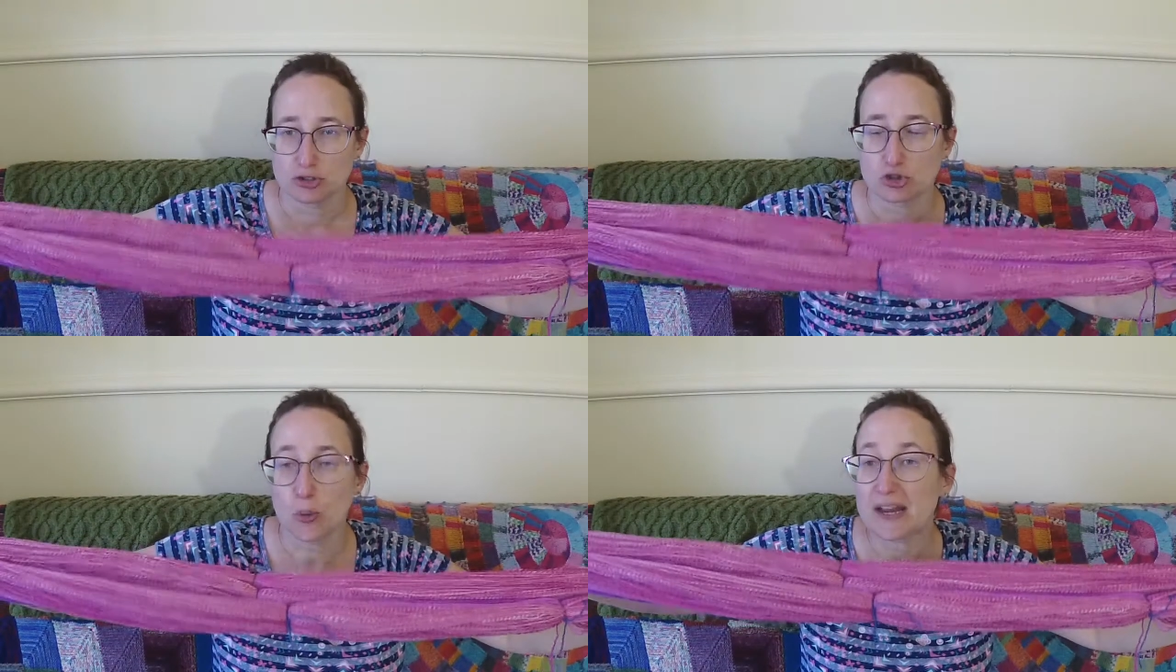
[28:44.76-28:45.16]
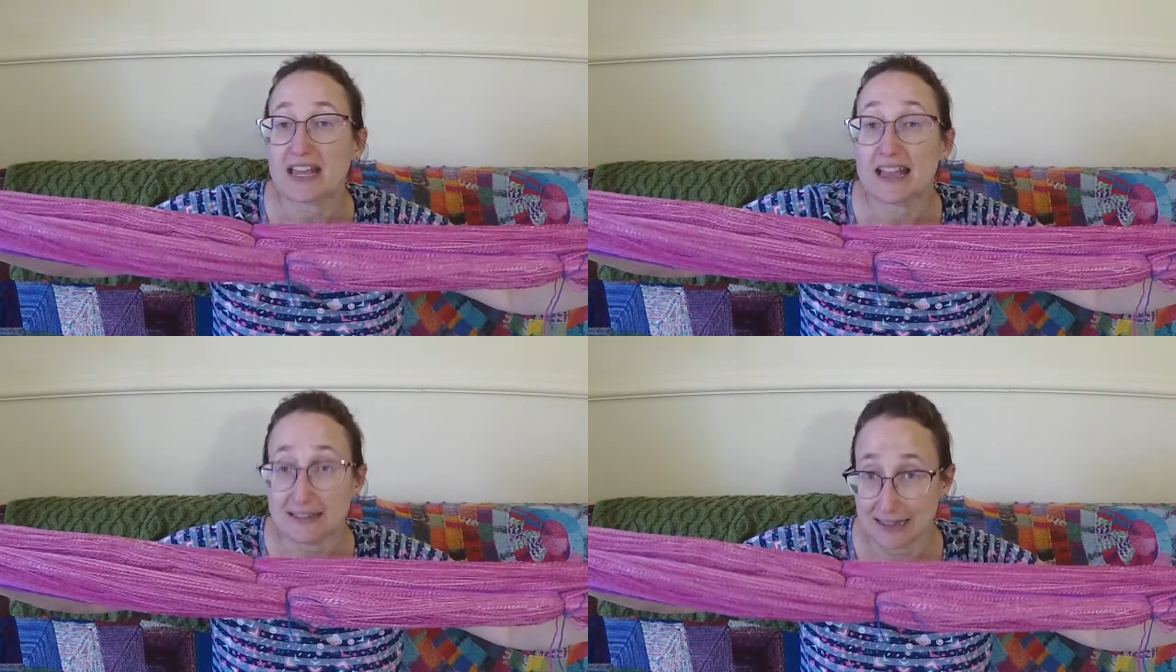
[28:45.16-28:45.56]

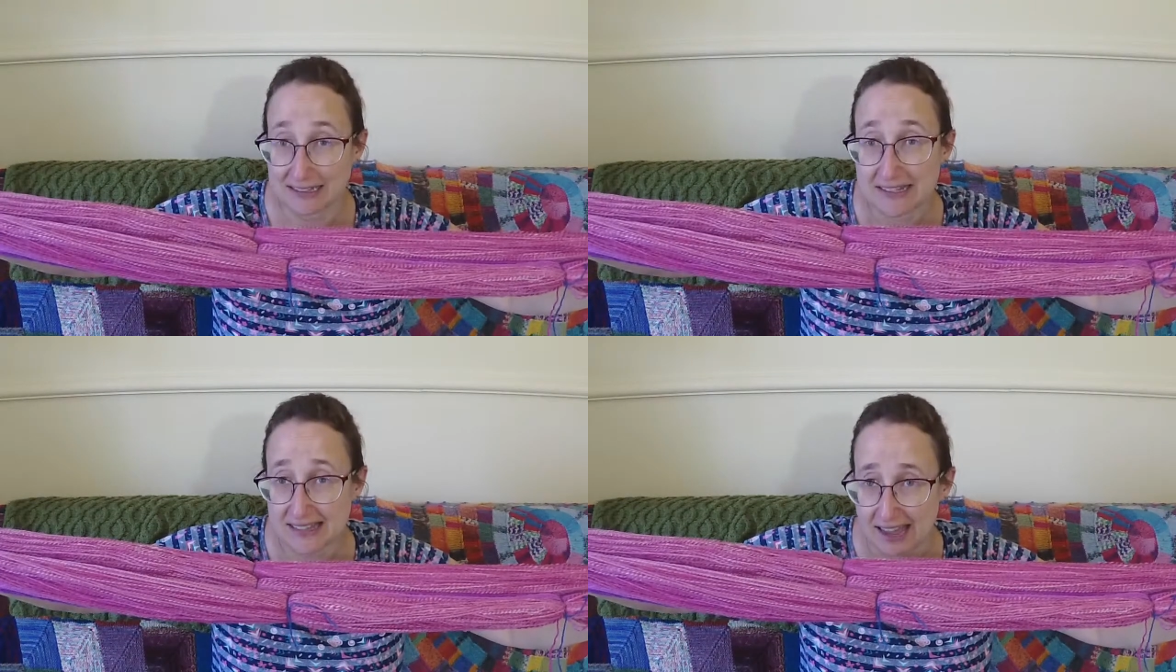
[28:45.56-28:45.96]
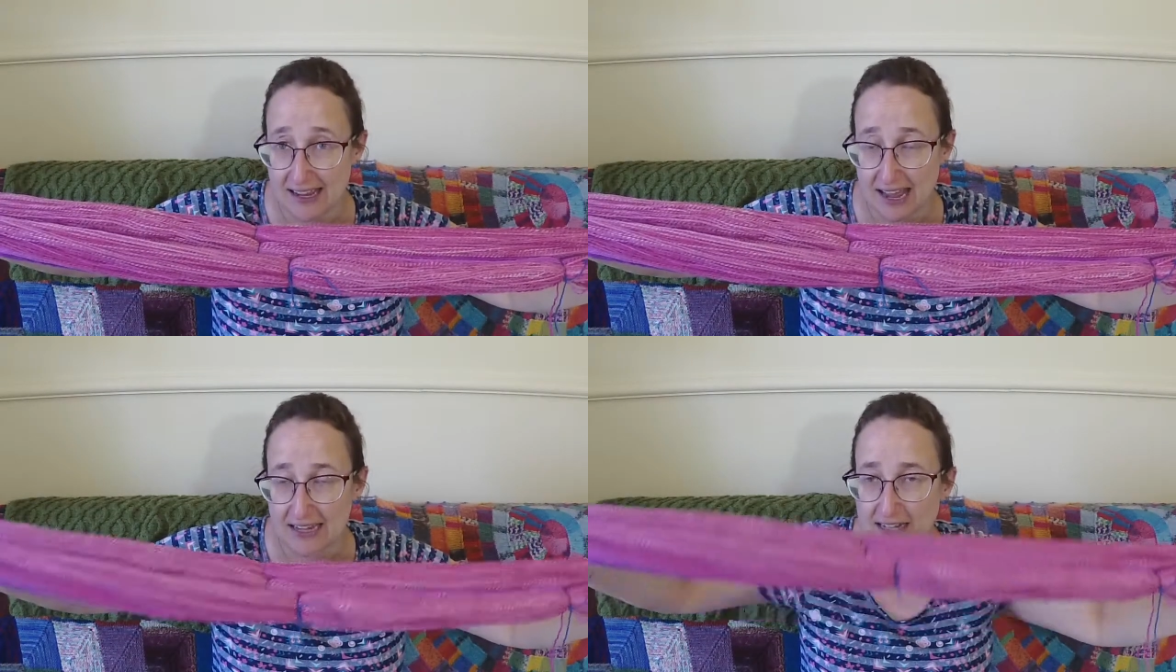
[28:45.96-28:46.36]
28, let's
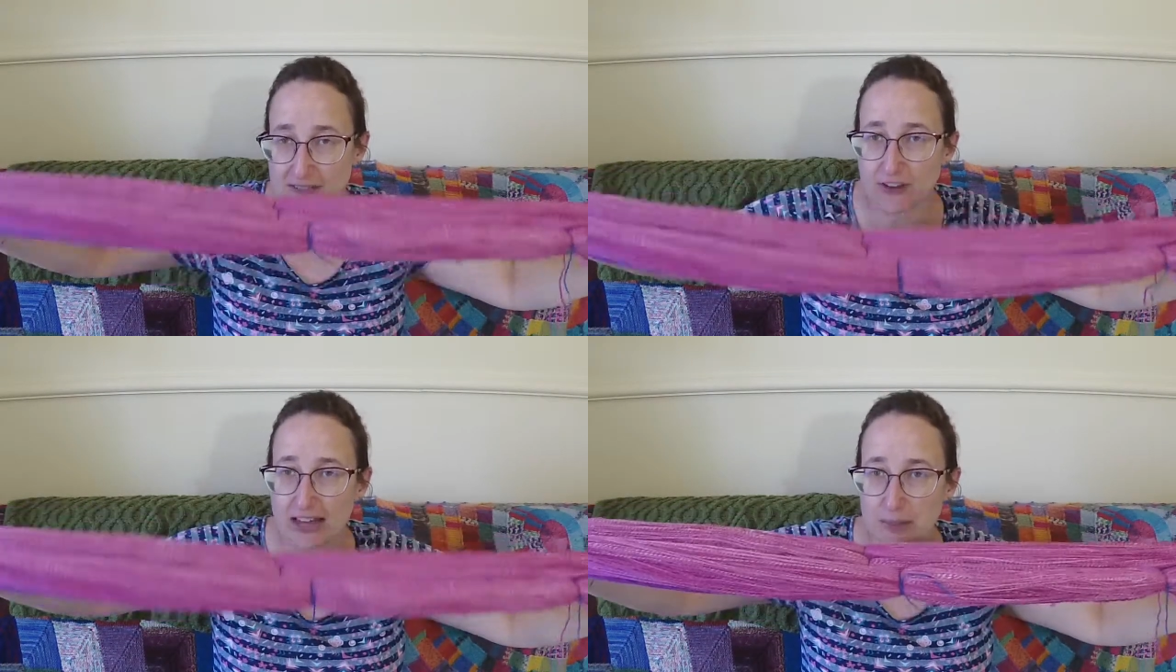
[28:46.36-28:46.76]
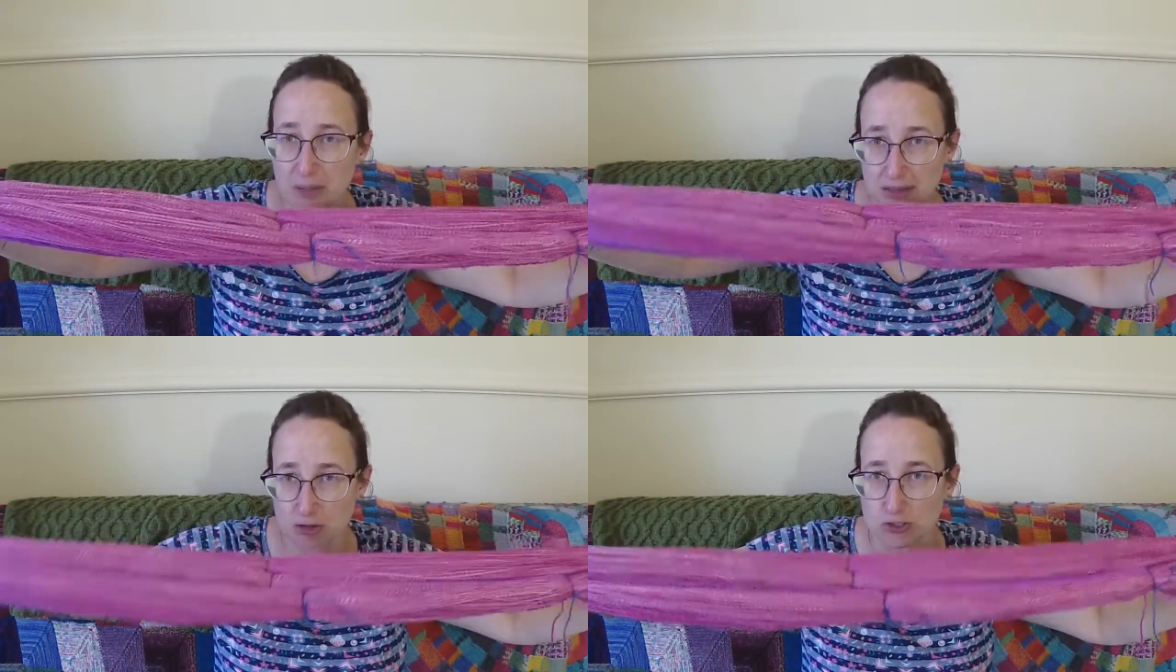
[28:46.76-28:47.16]
say, and I divide it
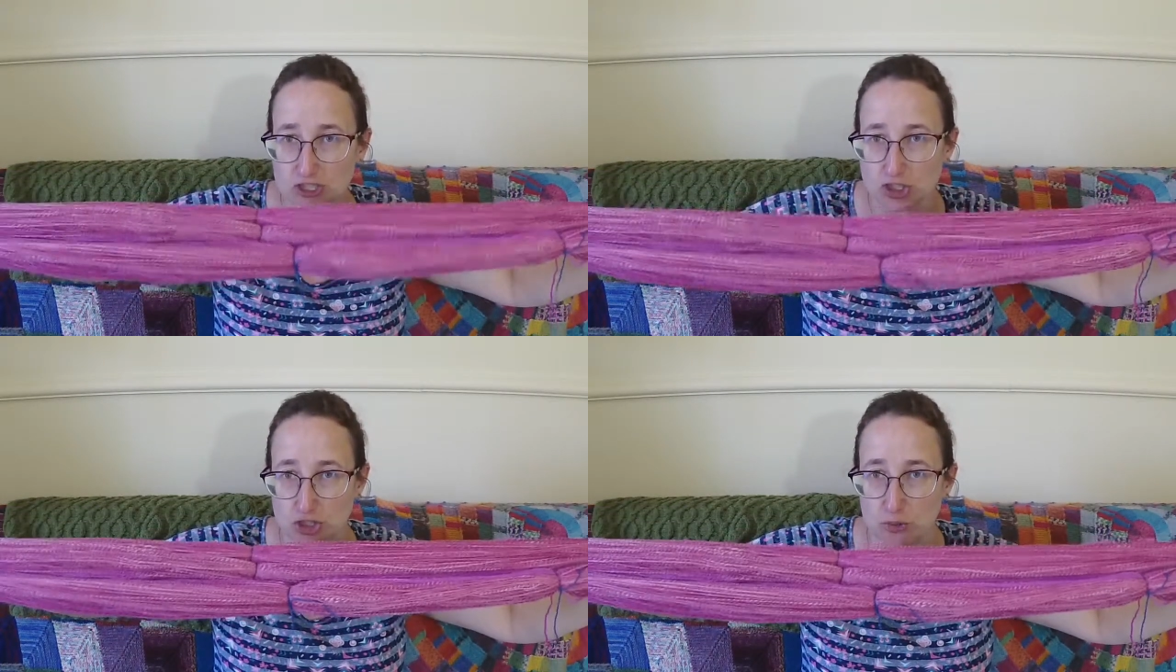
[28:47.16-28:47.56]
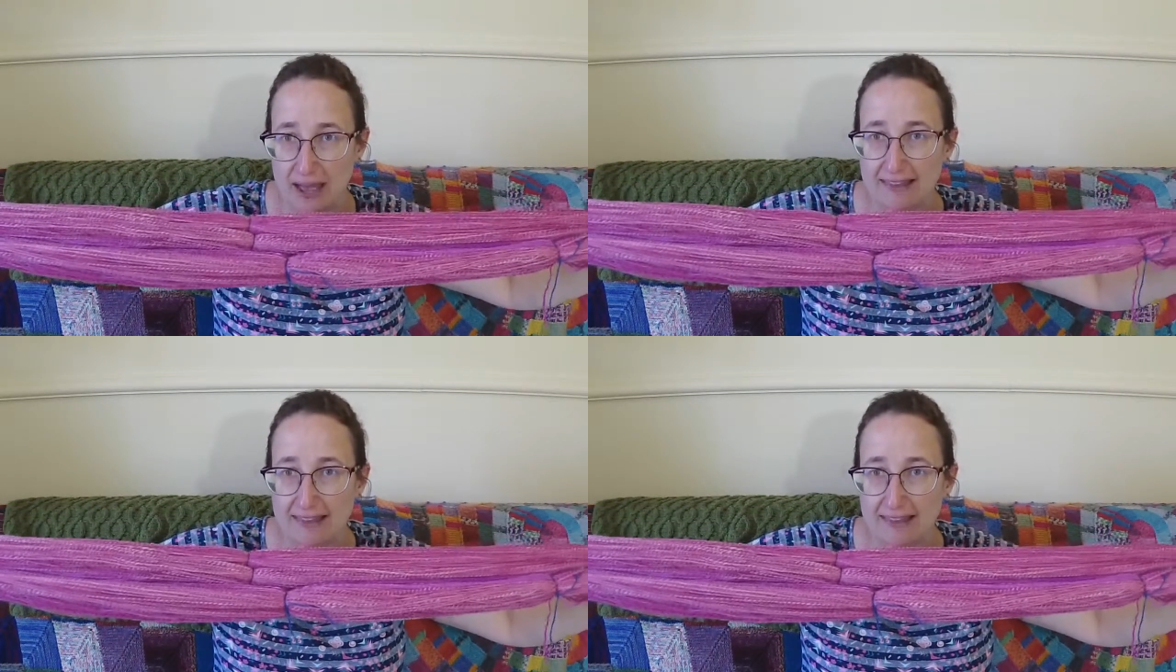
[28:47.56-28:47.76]
by 32,